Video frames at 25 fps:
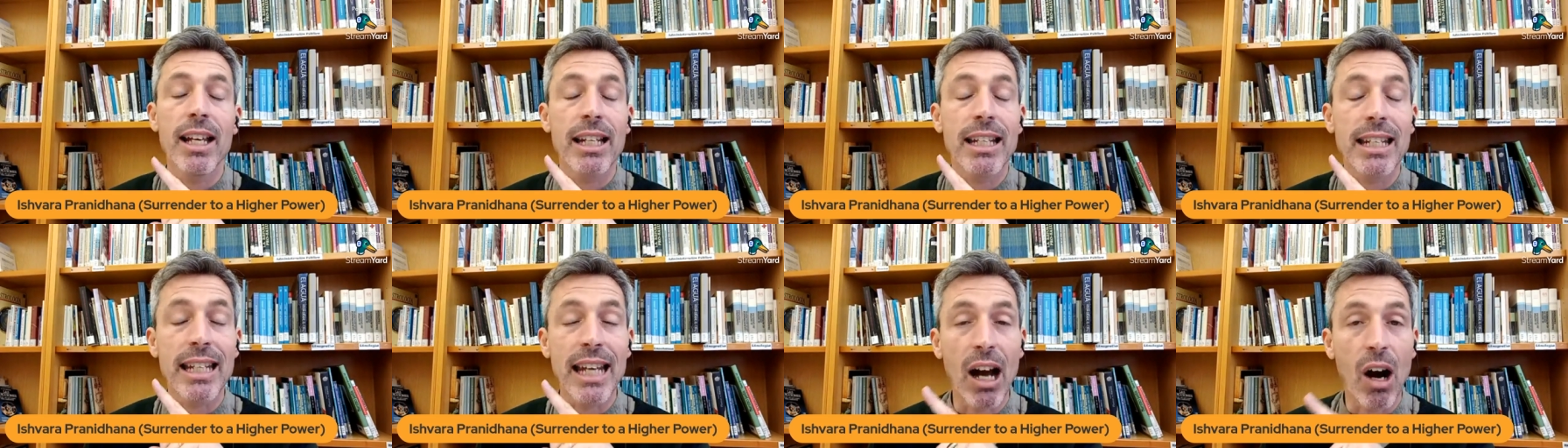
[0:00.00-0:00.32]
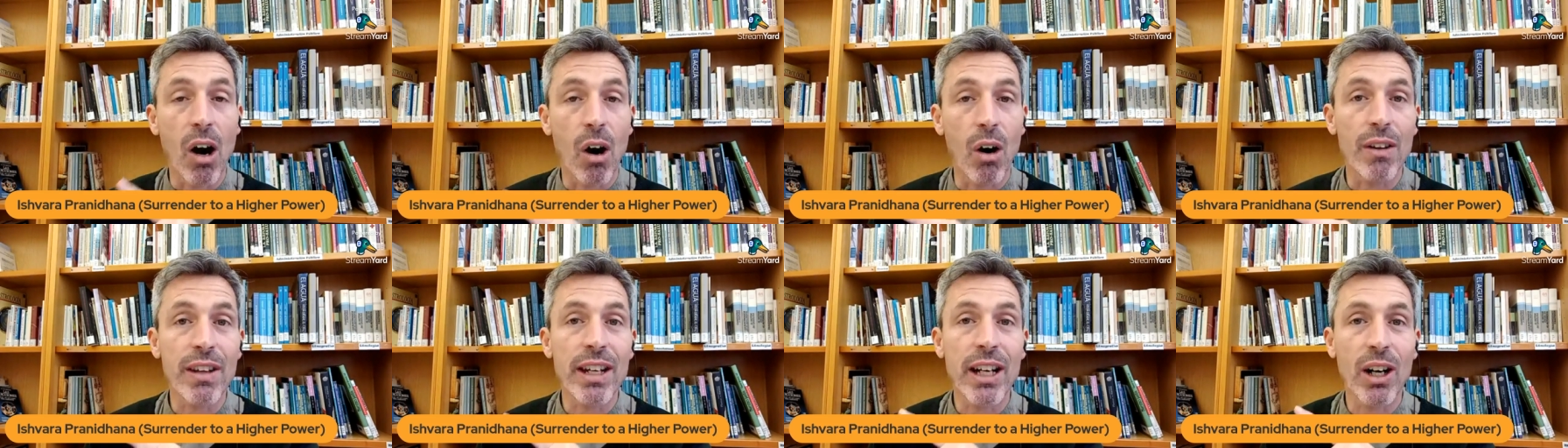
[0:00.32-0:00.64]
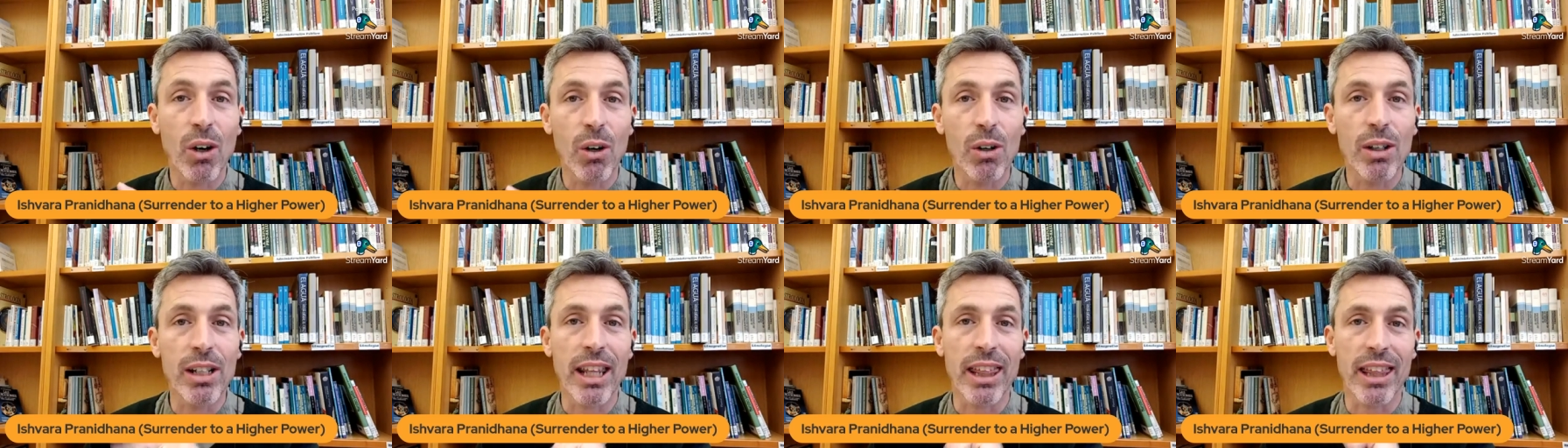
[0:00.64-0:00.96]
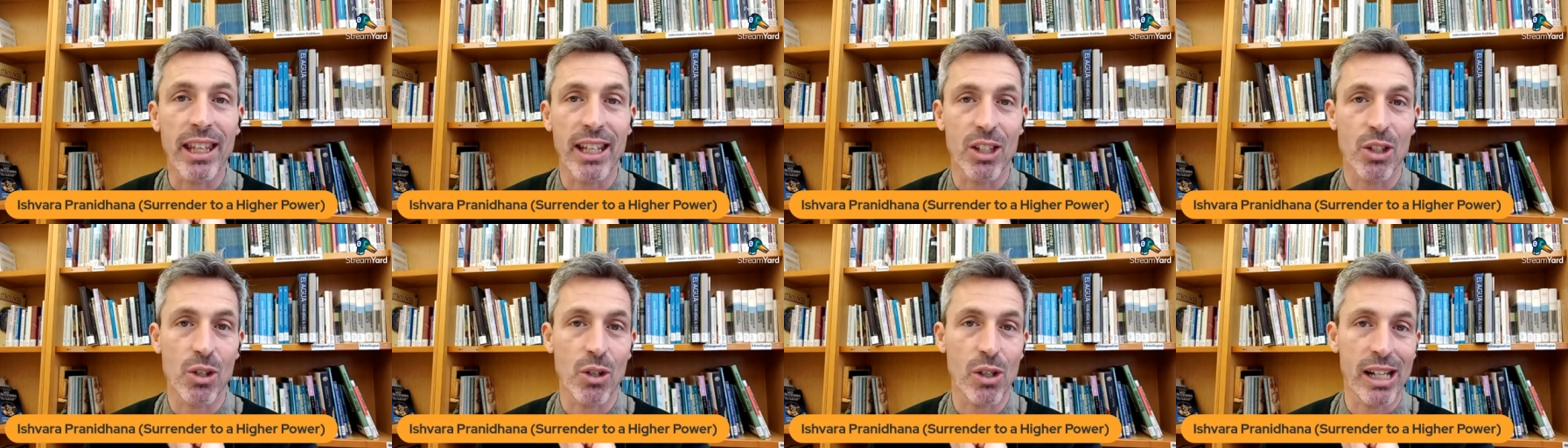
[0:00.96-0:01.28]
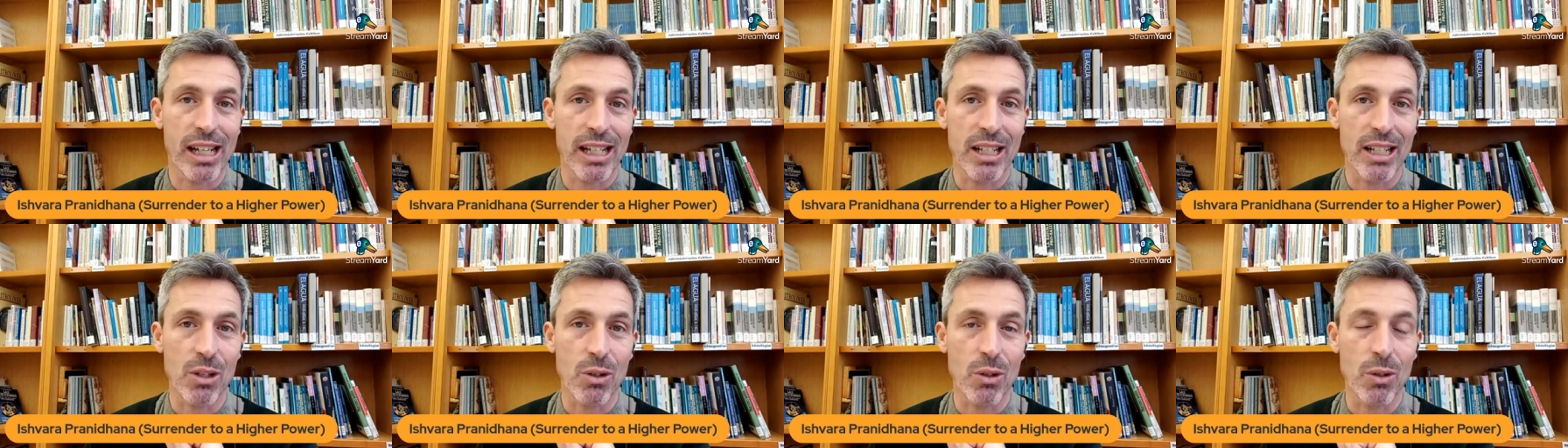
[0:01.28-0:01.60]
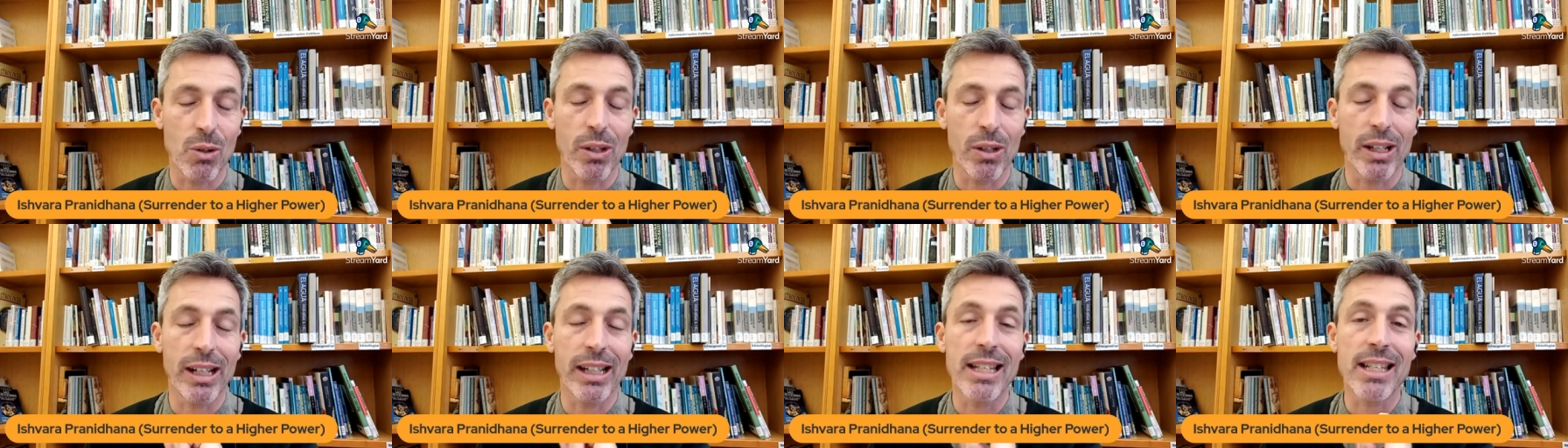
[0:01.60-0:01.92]
the other only thing you can
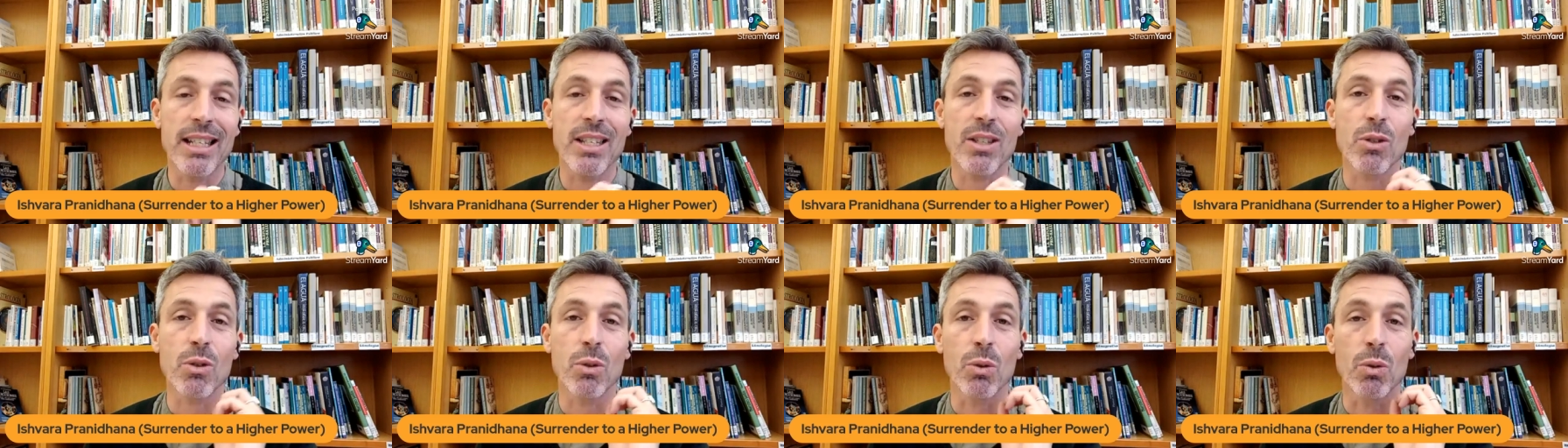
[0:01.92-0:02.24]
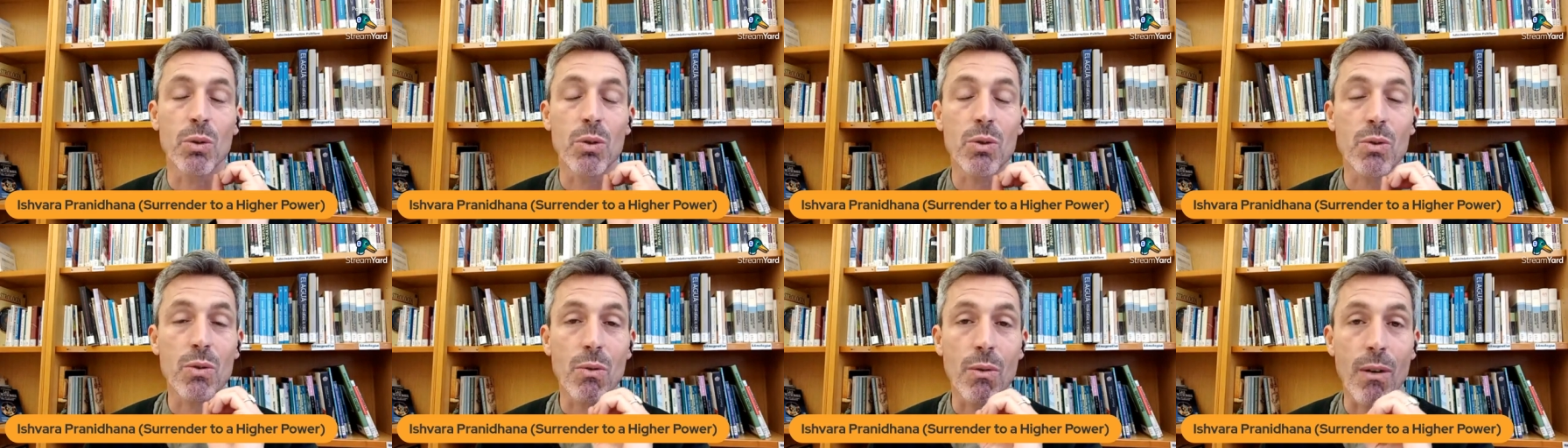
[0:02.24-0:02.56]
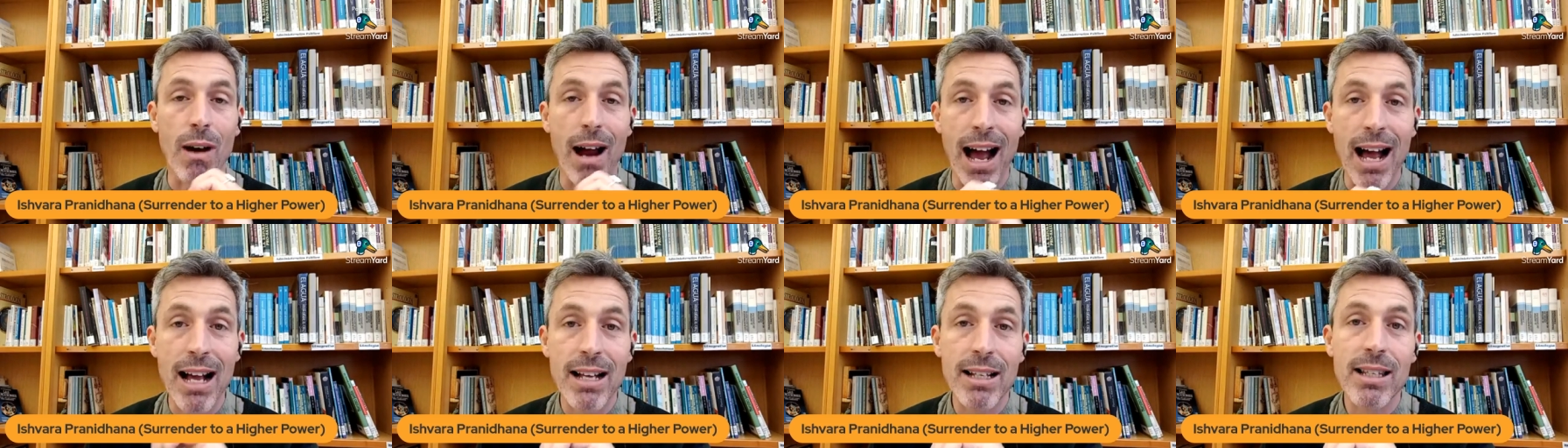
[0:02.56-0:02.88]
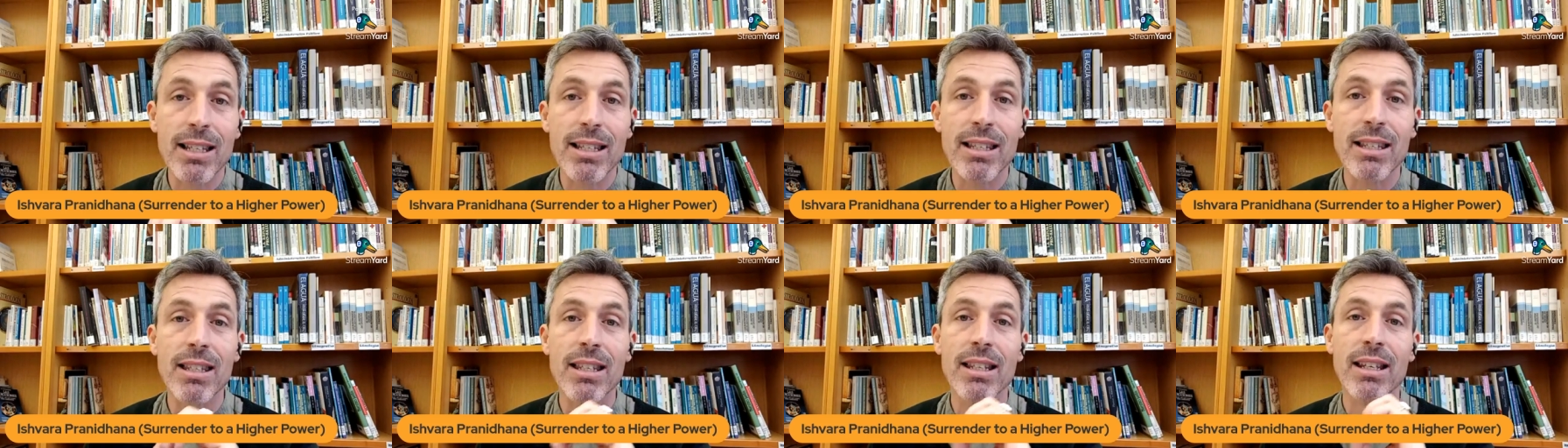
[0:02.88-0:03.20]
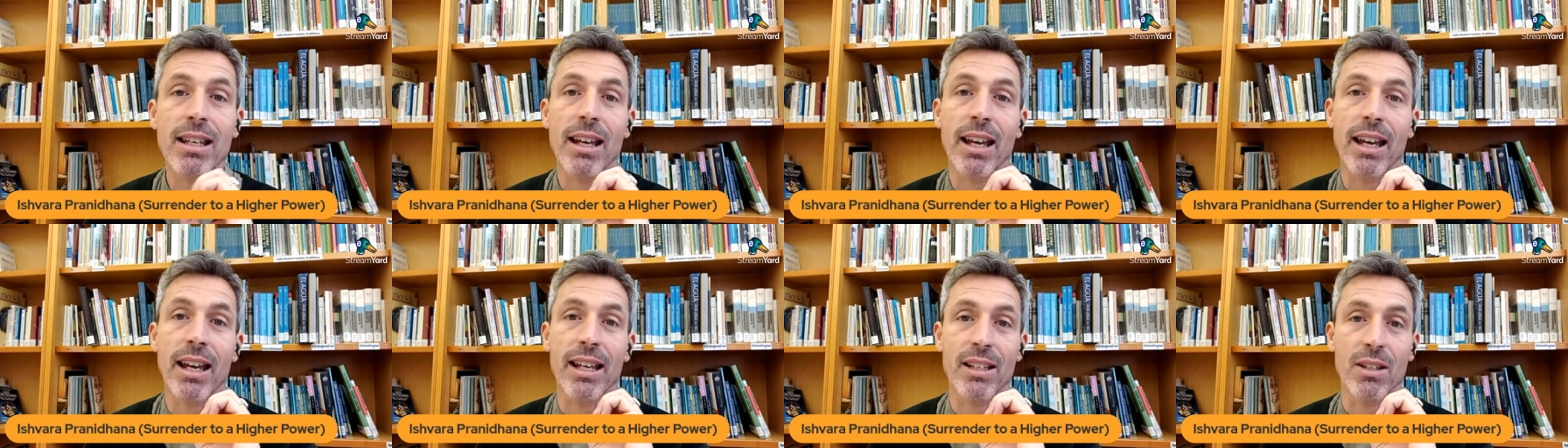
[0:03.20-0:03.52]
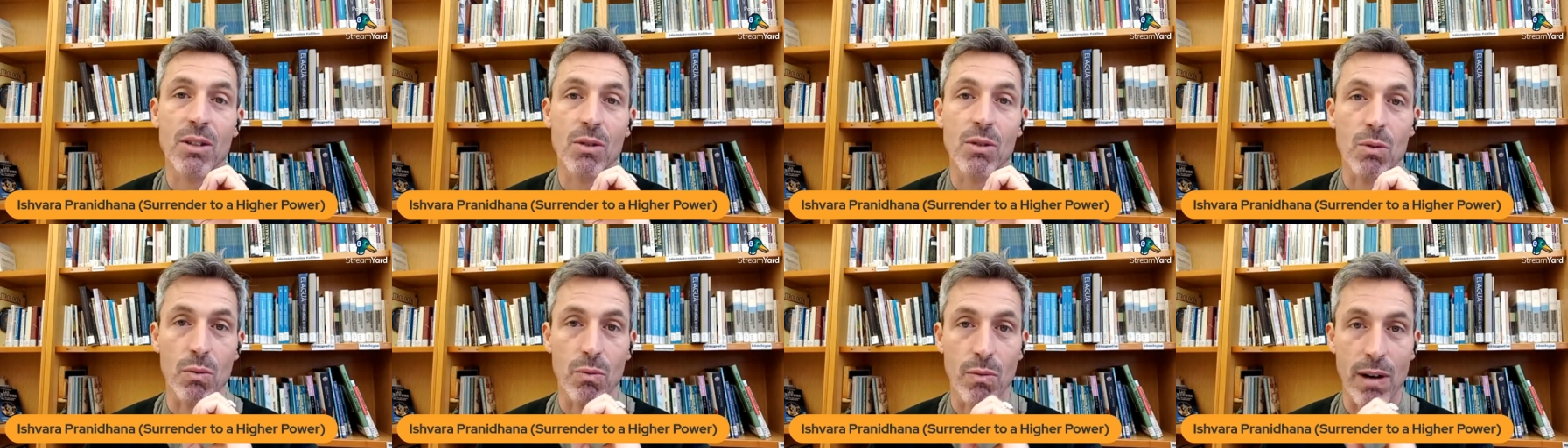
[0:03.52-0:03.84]
do is to trust and
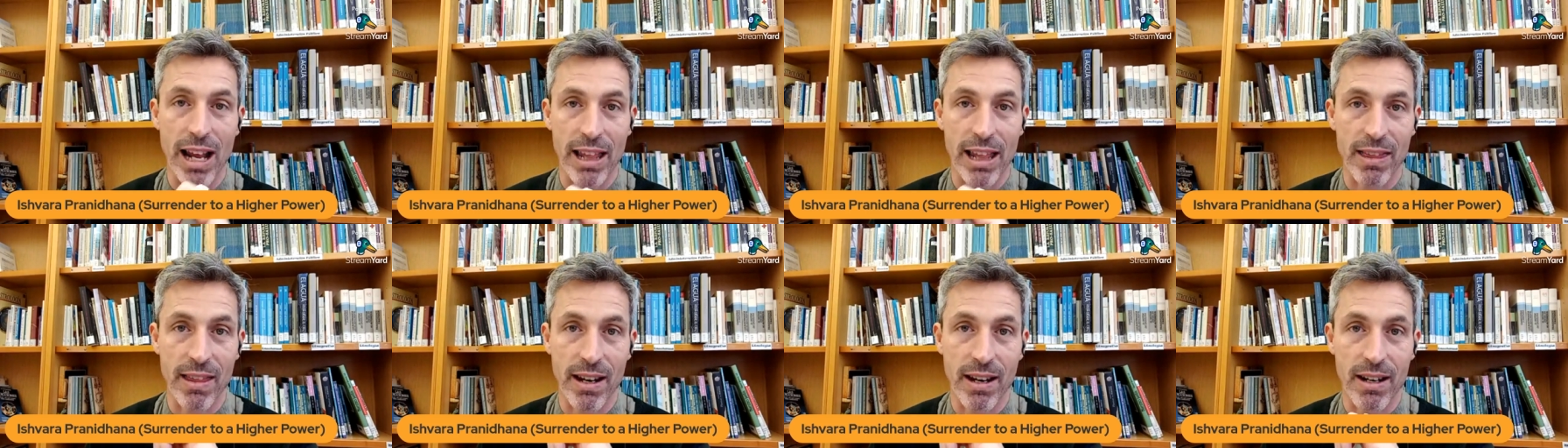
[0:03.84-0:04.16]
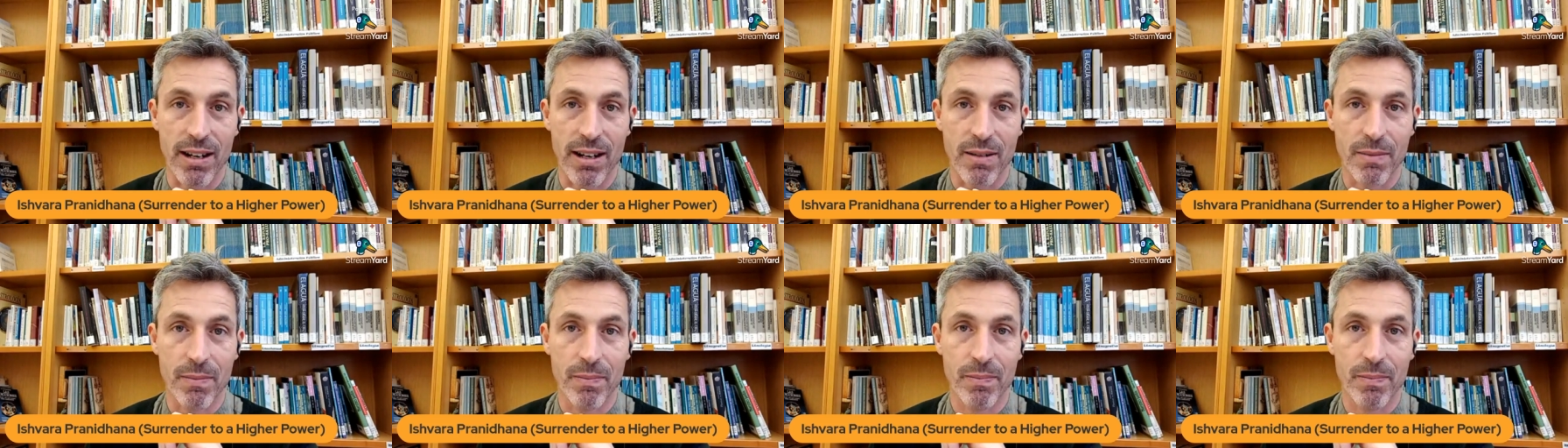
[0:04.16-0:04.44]
surrender